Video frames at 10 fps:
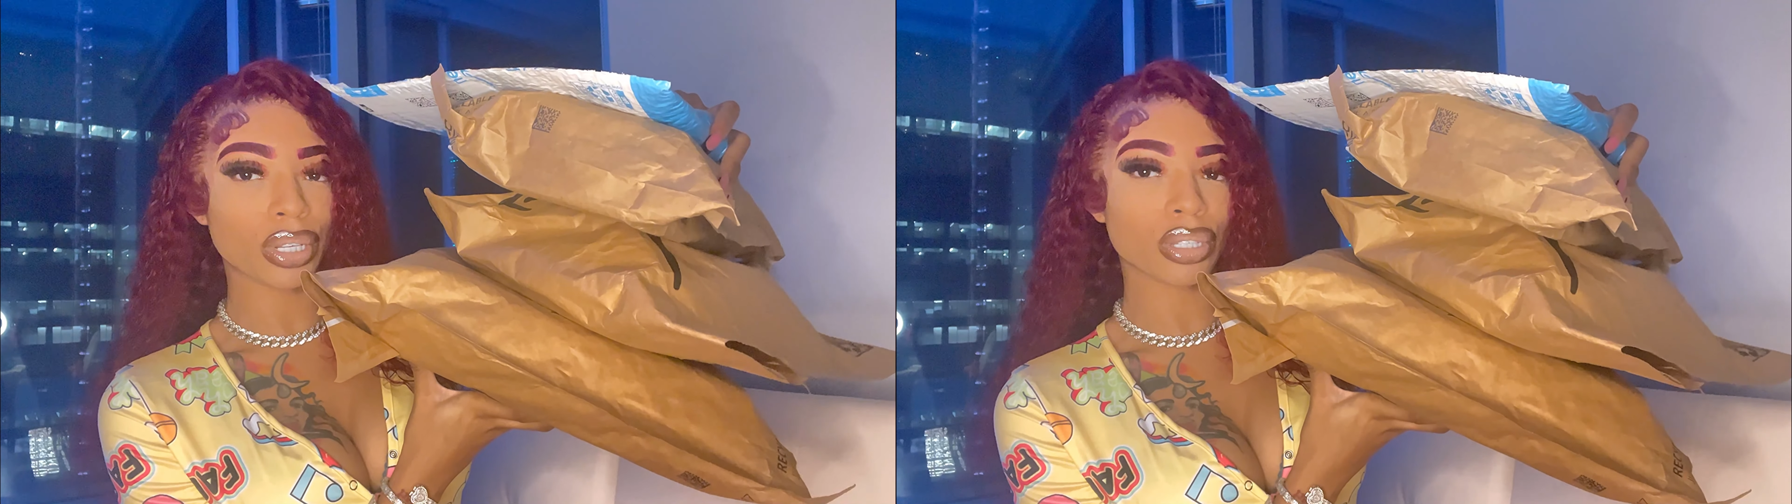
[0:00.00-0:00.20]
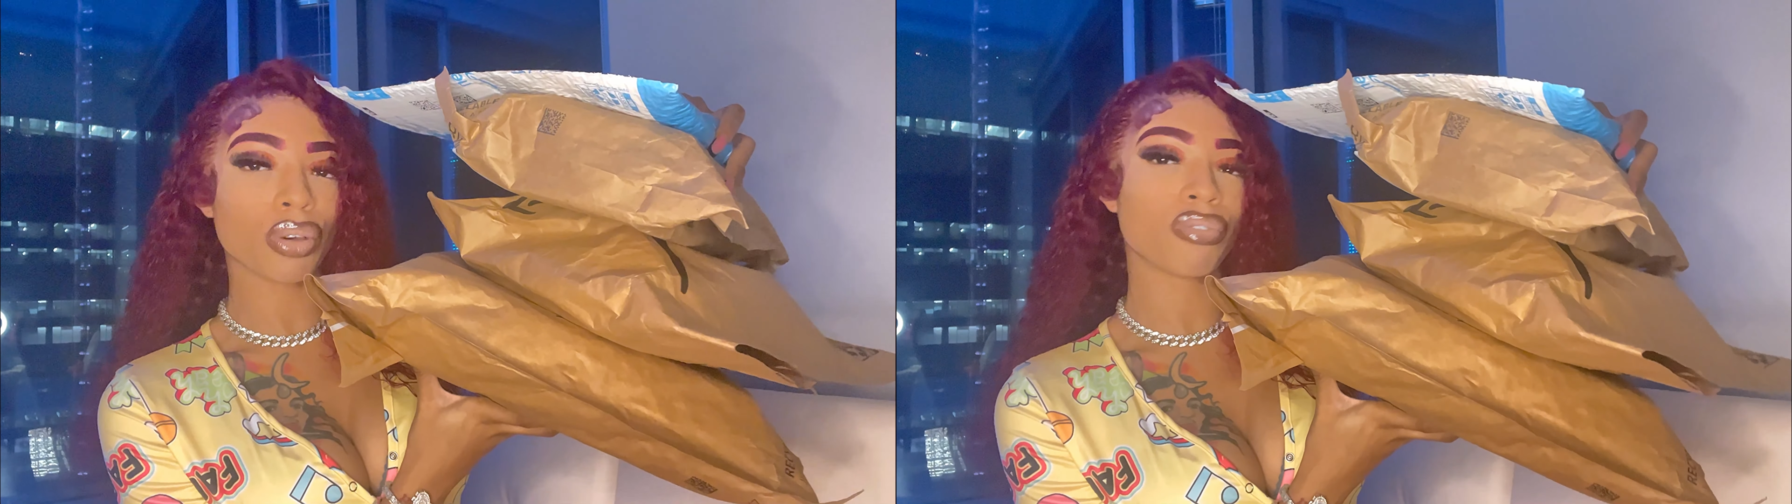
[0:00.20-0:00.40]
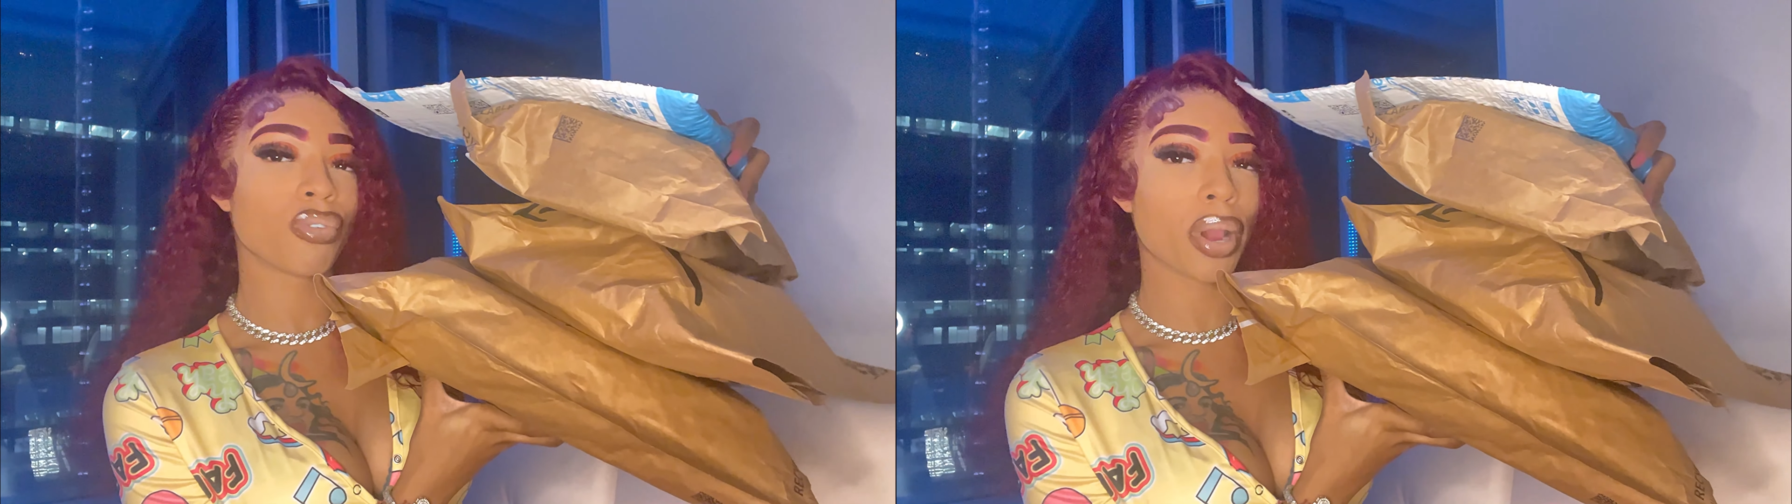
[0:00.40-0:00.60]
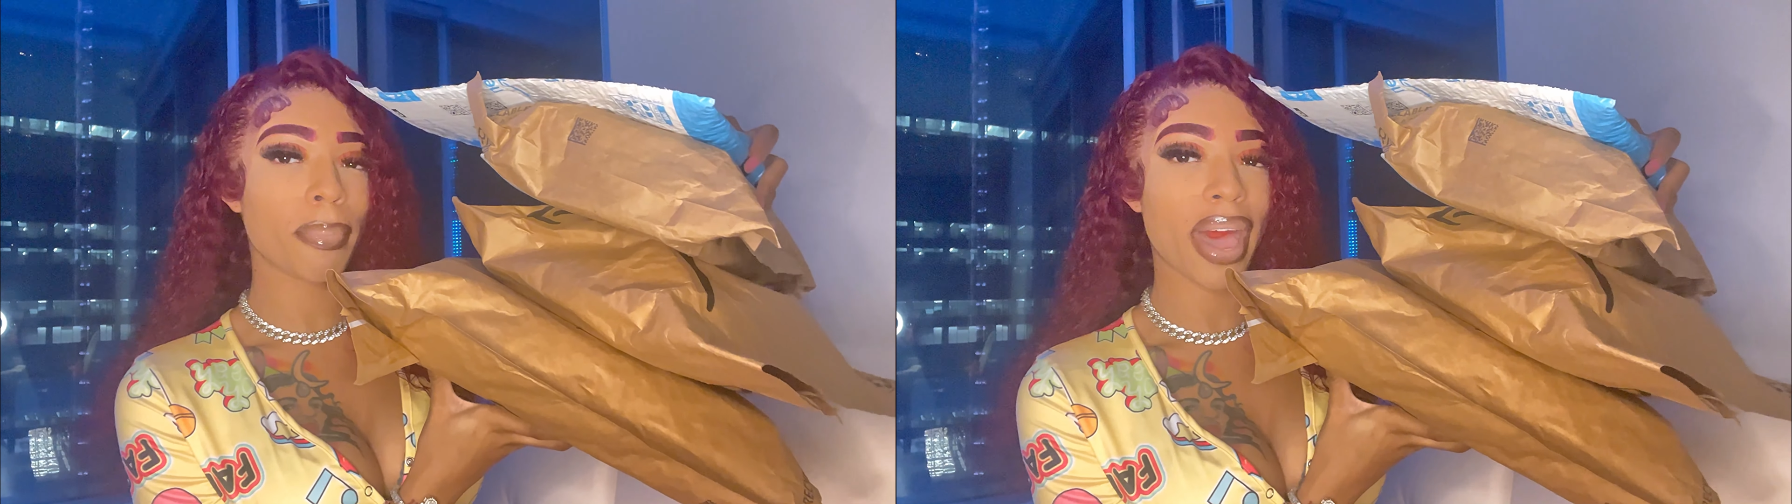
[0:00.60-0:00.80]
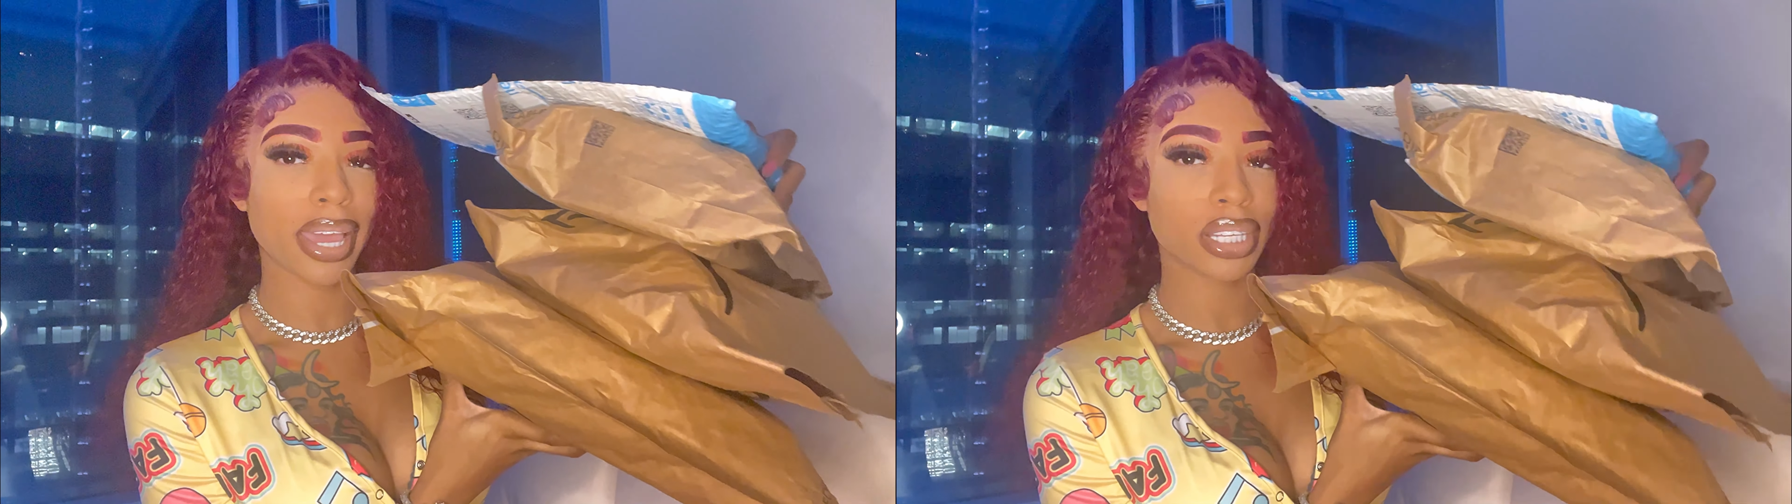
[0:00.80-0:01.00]
So four
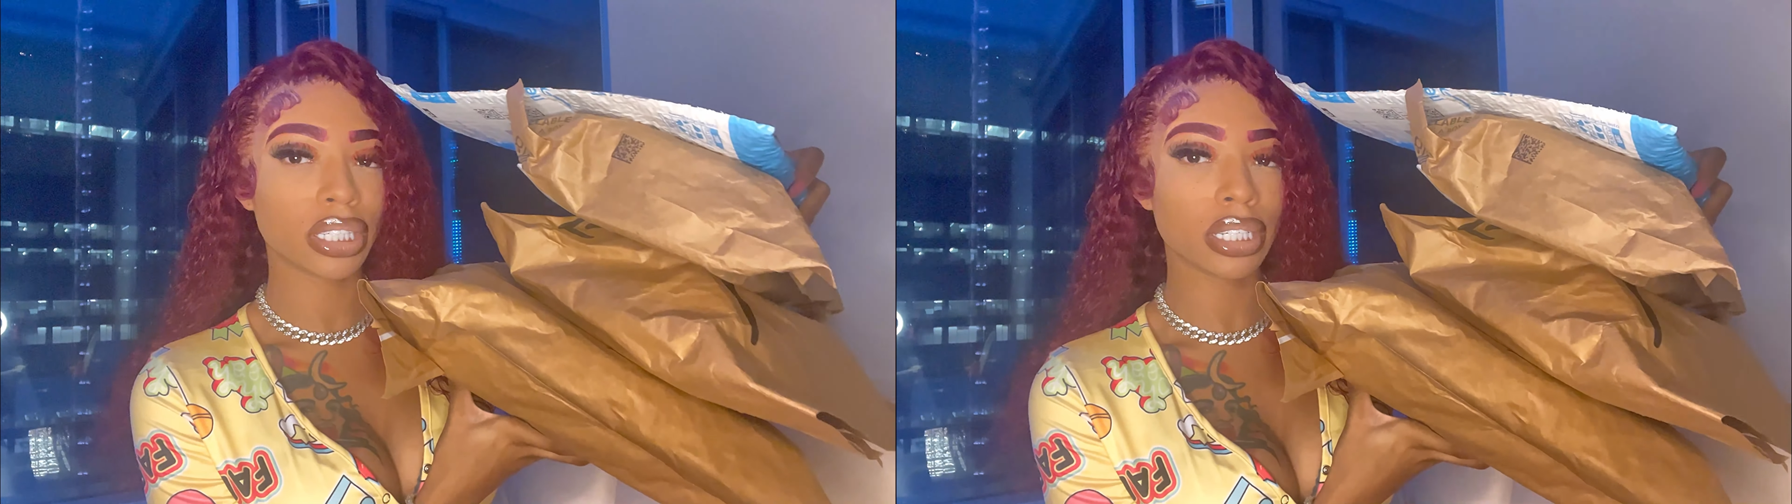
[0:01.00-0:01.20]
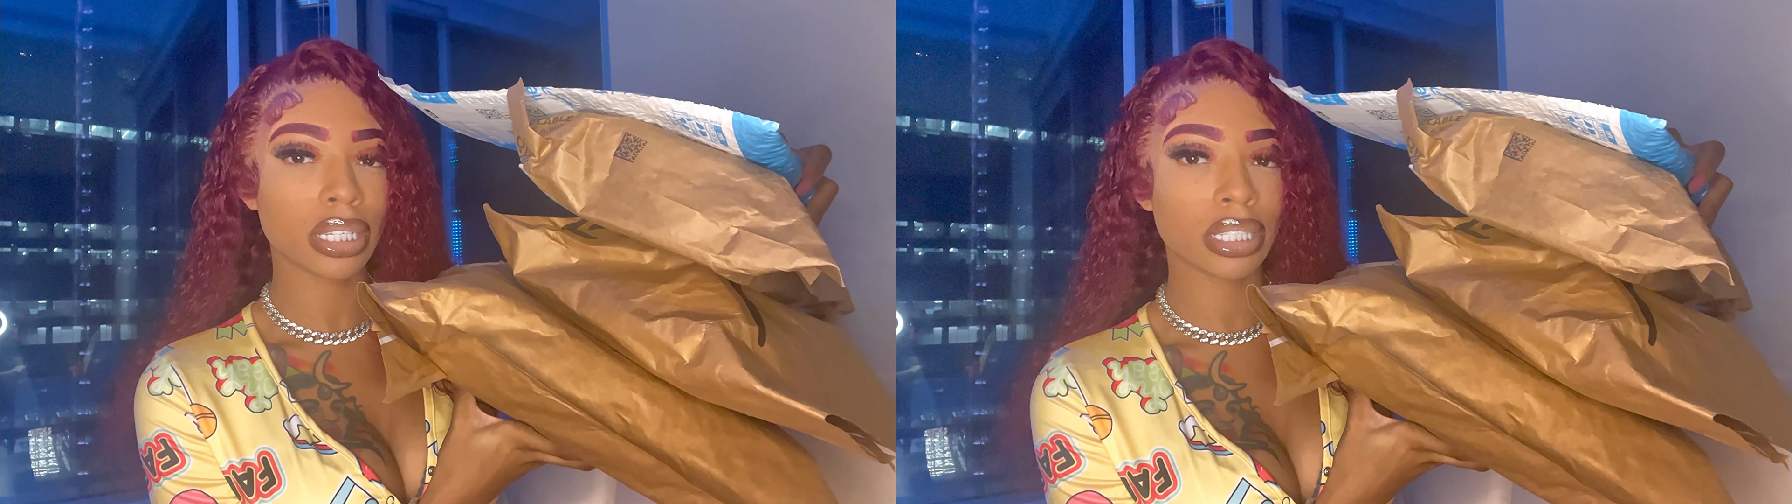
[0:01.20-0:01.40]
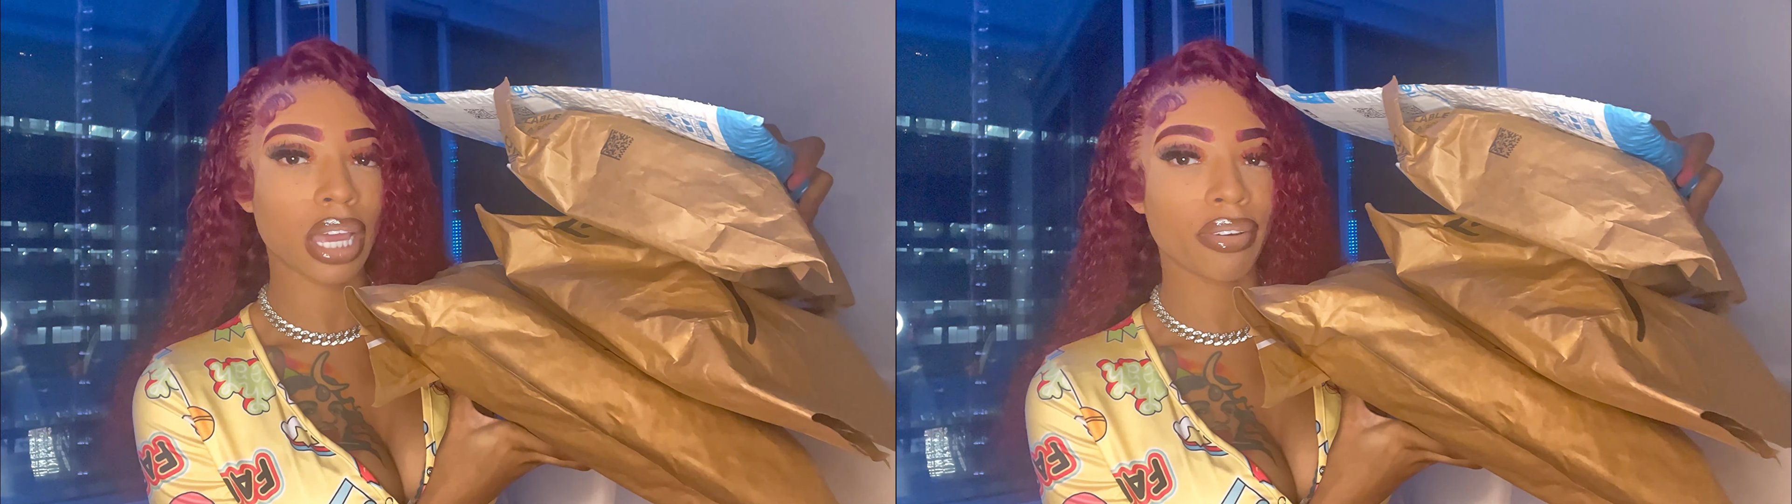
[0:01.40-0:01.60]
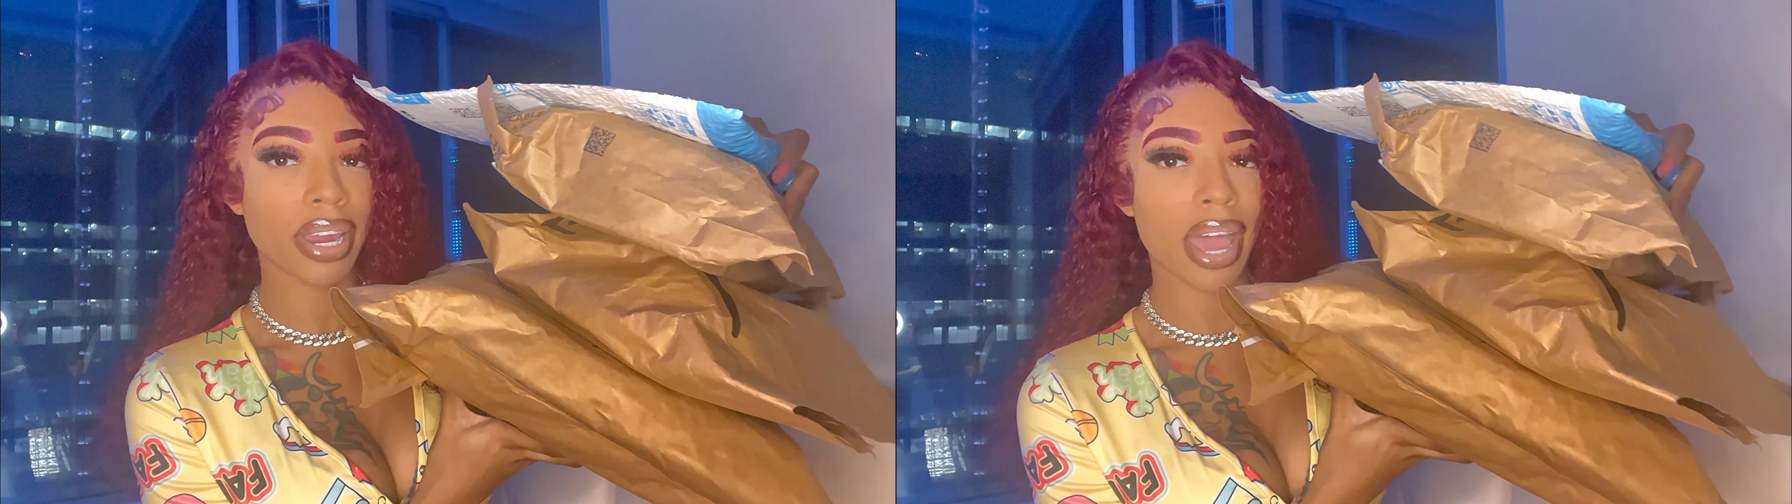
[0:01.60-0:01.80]
packages, all right?